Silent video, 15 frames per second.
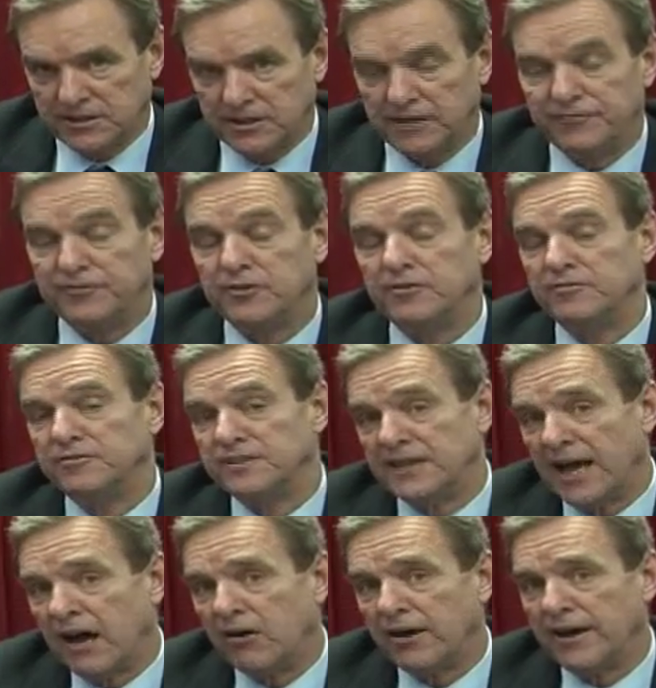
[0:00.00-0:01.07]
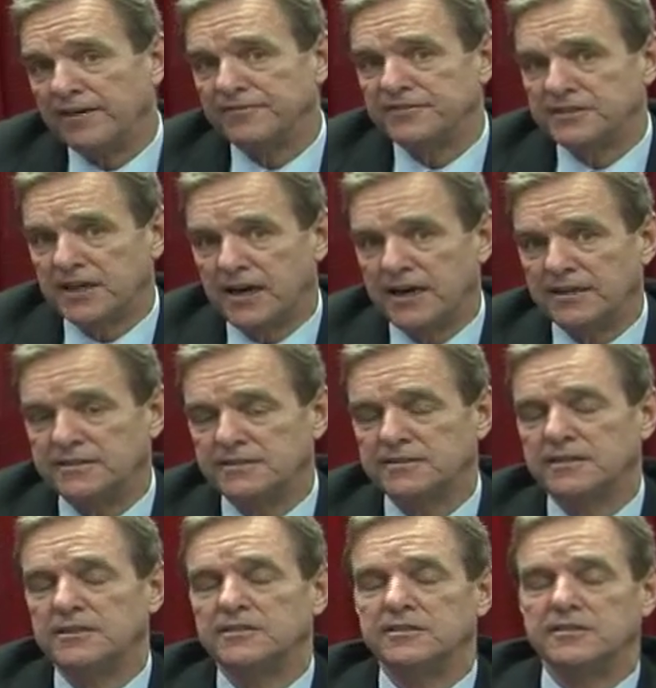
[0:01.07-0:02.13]
If you now have ties
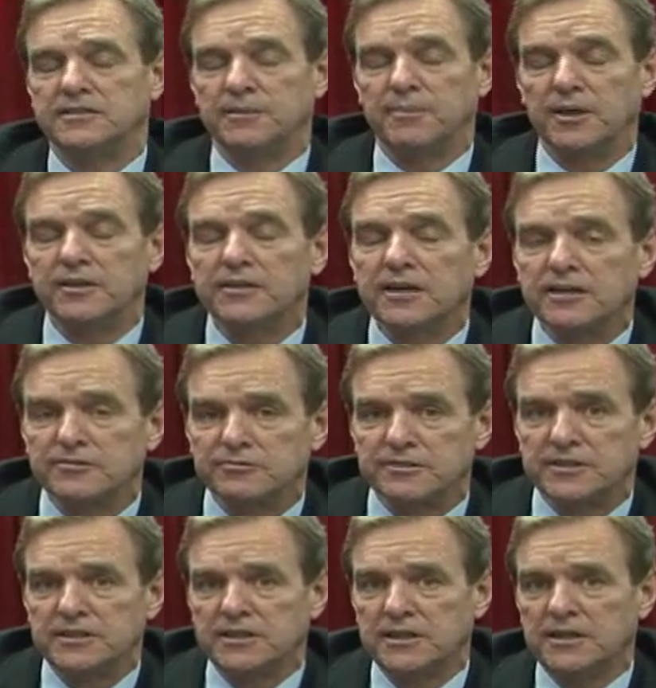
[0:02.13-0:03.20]
to some other country,